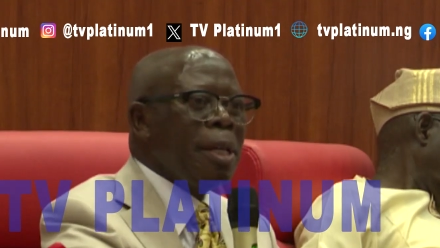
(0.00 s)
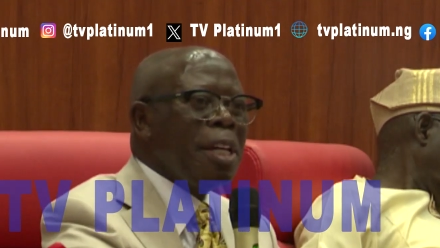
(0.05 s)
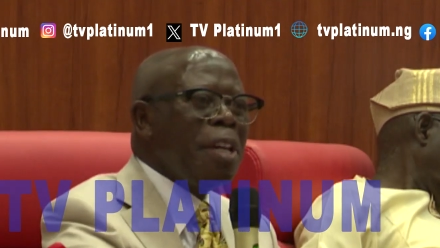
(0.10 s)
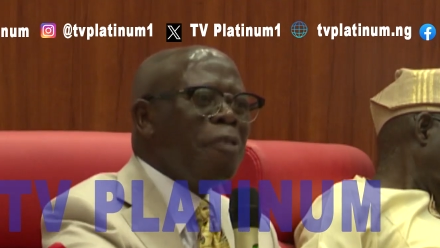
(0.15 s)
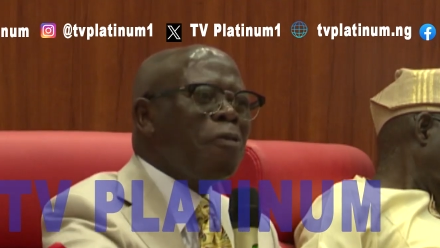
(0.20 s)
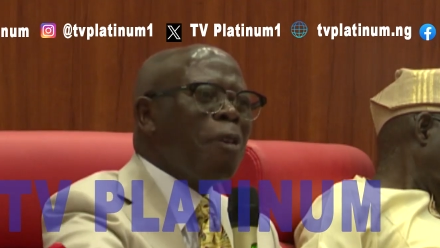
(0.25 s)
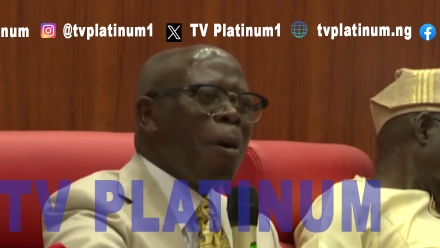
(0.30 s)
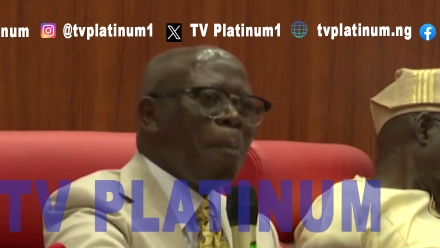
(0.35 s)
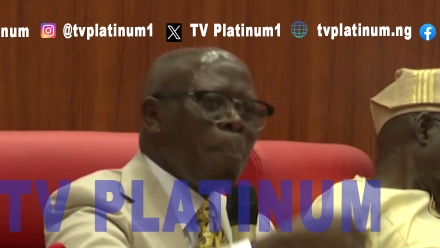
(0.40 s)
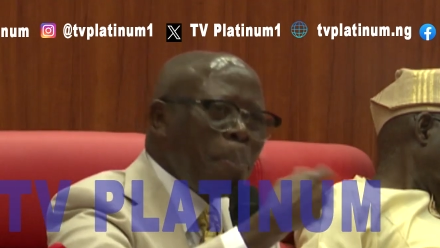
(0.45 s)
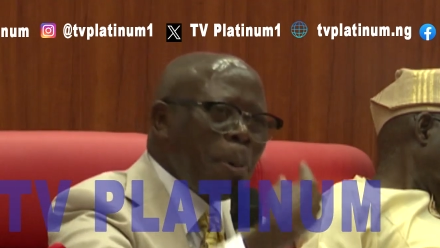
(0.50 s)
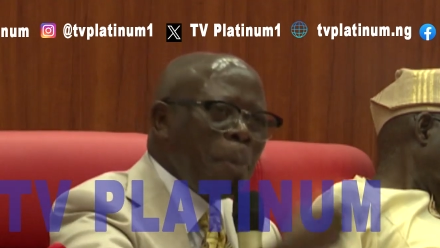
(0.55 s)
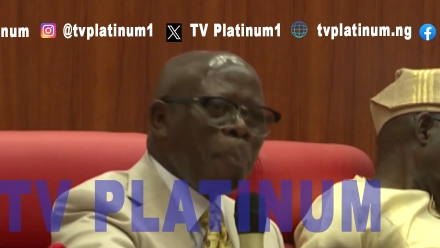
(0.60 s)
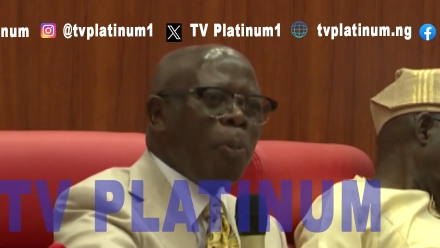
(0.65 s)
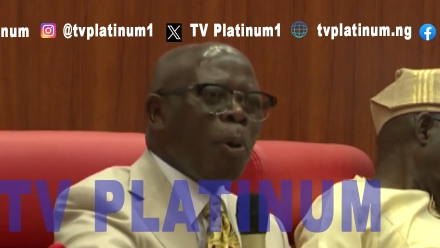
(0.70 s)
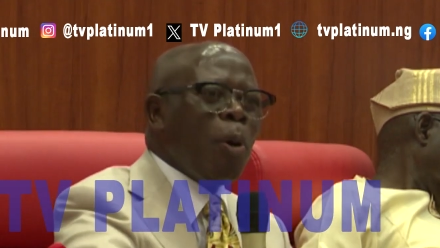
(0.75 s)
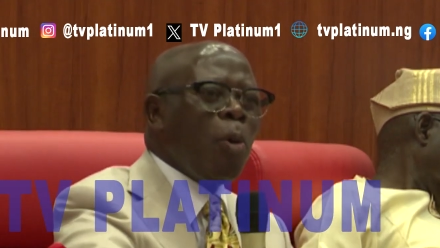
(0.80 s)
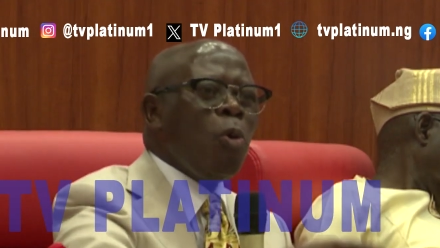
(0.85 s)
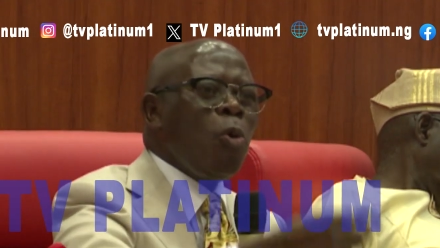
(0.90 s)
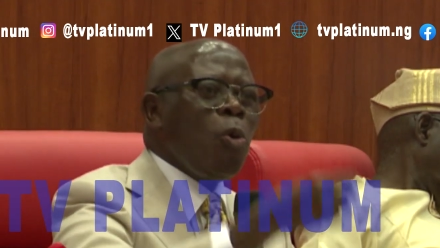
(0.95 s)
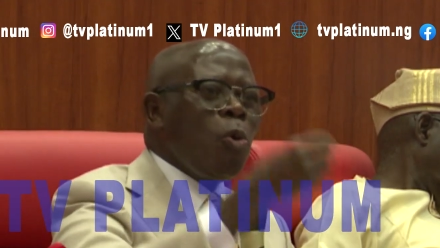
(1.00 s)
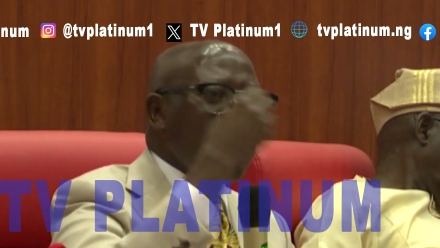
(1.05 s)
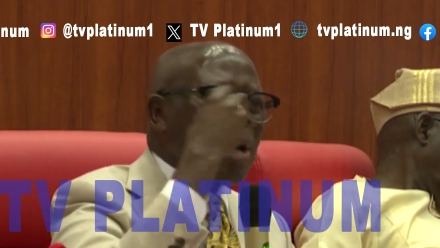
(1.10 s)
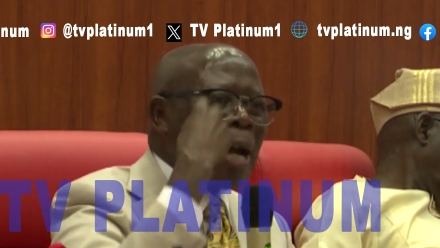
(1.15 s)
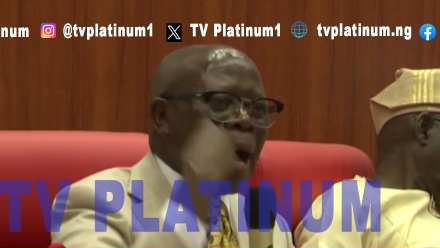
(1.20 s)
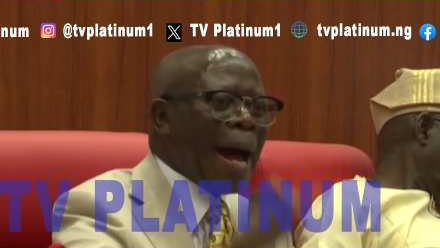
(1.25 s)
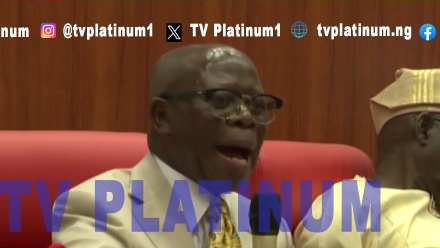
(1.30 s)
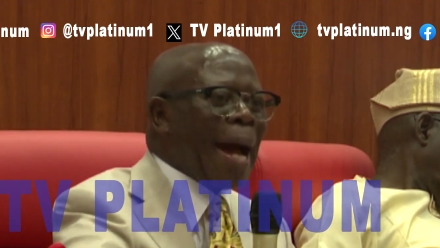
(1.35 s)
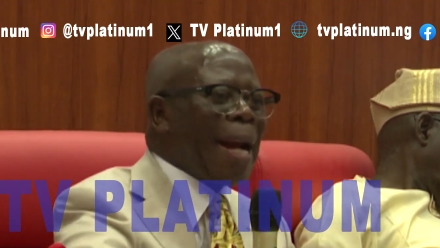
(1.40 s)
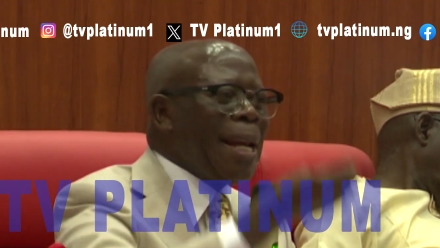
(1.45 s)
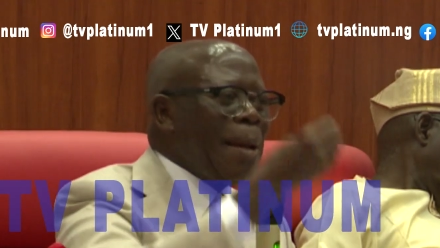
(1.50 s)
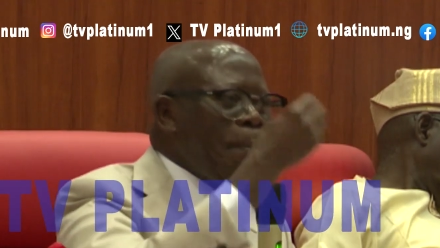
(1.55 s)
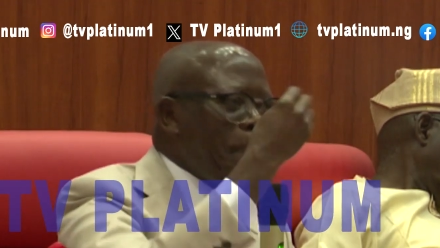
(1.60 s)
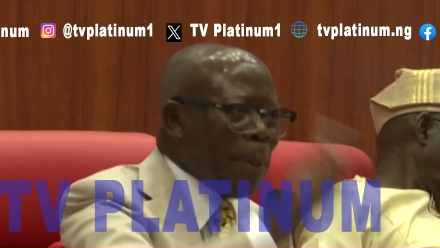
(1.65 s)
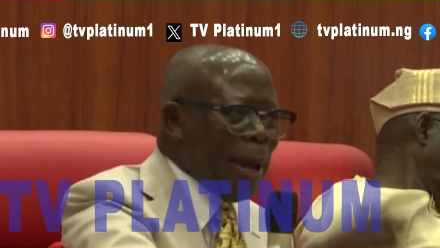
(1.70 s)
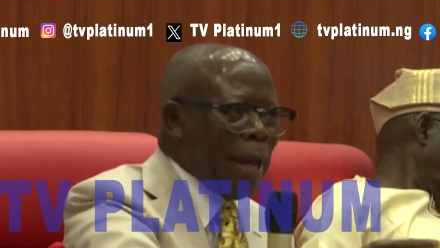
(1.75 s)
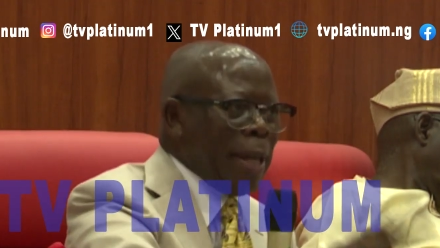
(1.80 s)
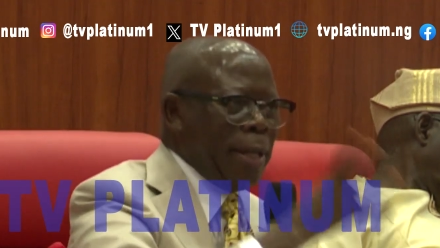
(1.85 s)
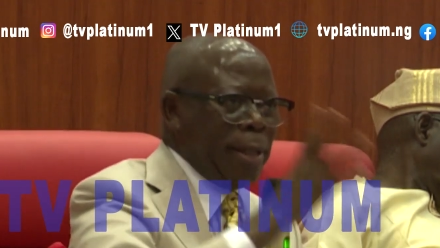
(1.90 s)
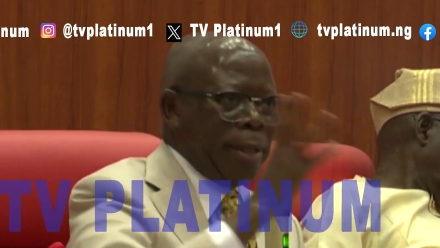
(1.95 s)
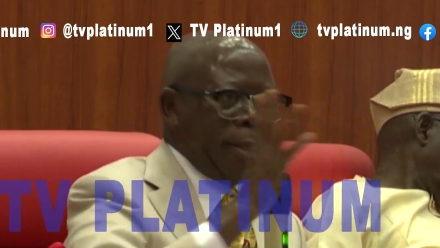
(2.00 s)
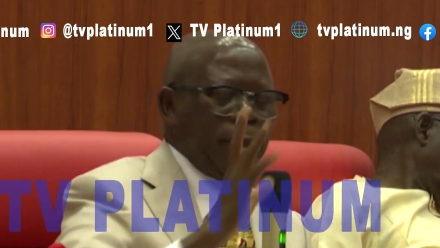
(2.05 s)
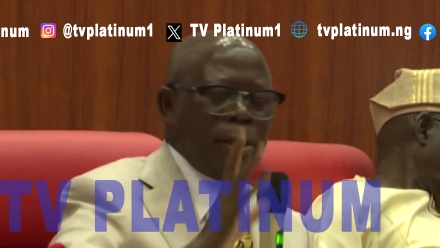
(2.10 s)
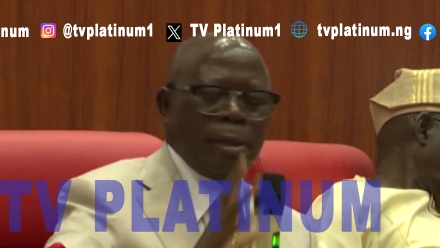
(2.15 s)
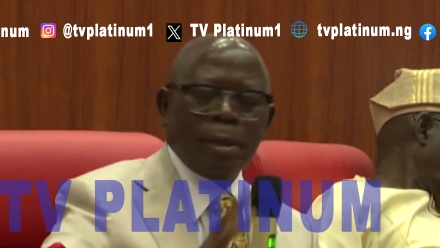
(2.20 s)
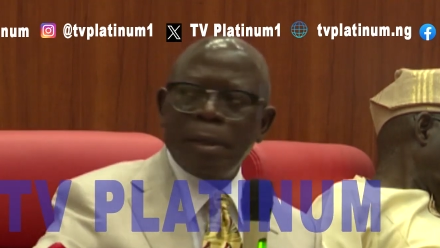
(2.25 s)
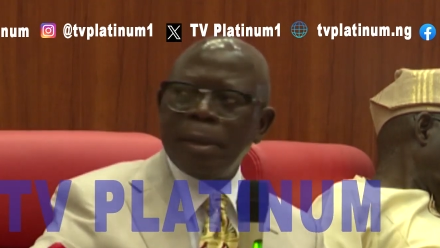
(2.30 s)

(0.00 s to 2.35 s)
is from people who can hardly pay it.